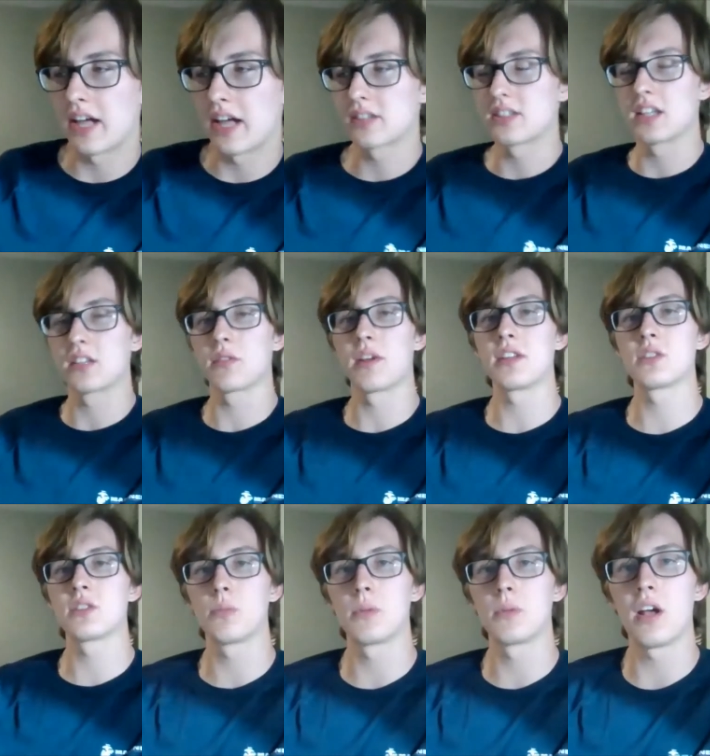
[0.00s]
take the reins
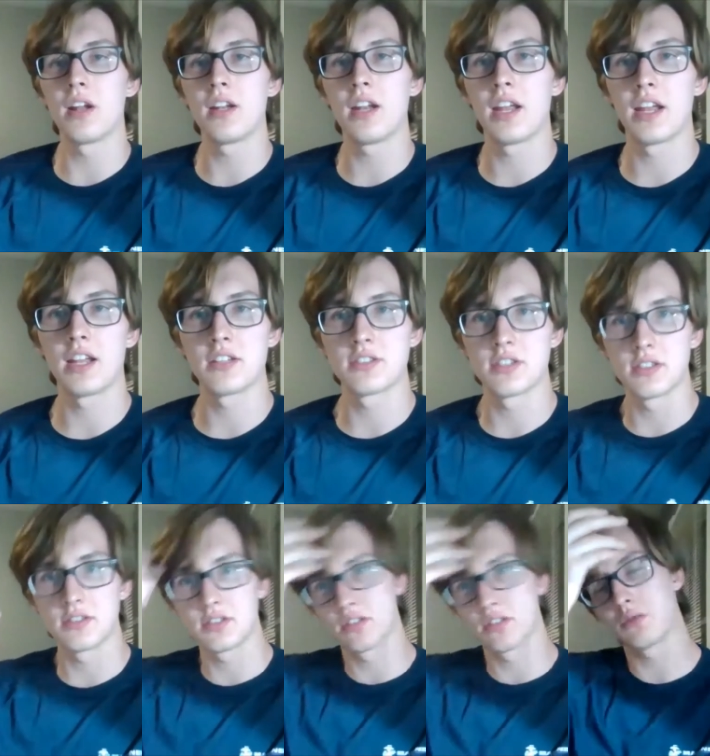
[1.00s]
a little bit on it. And
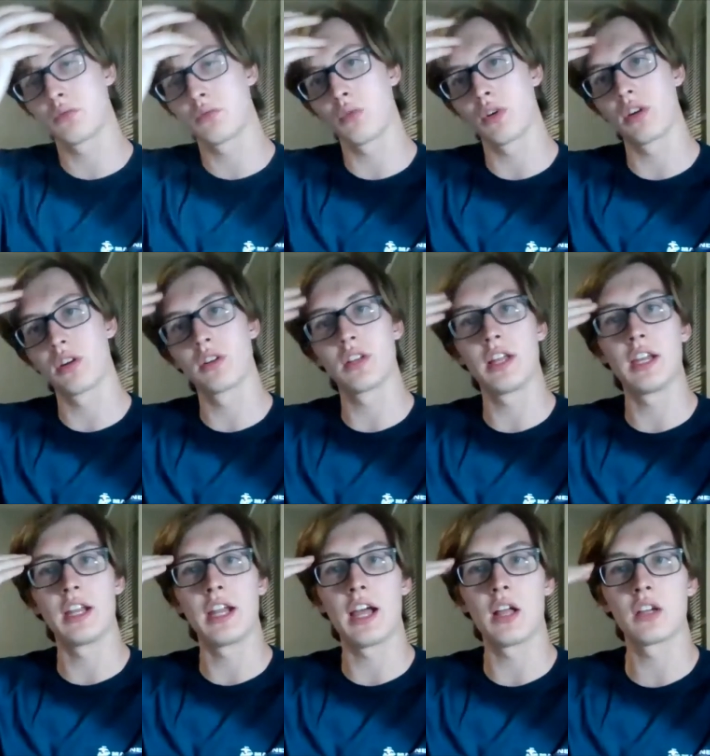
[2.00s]
since we're
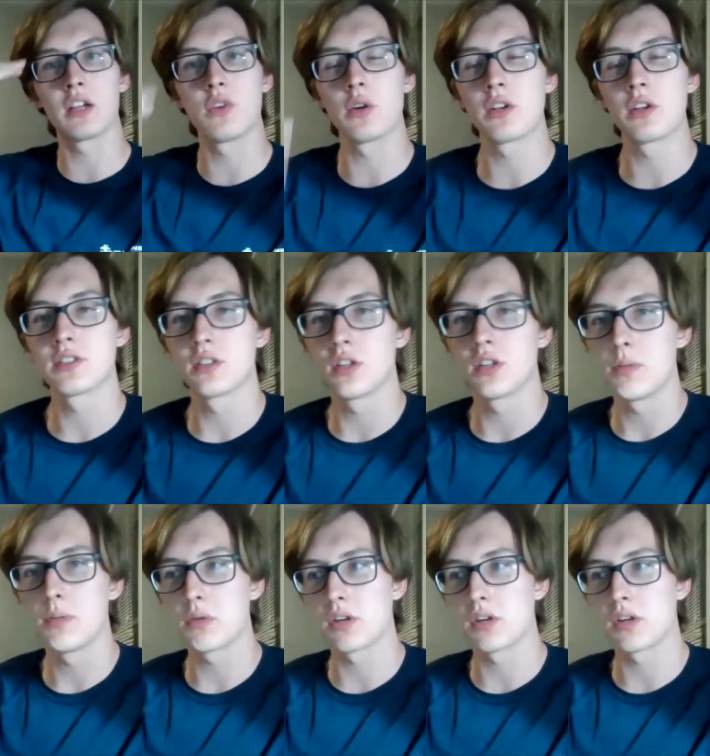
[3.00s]
letting Alec focus a little bit,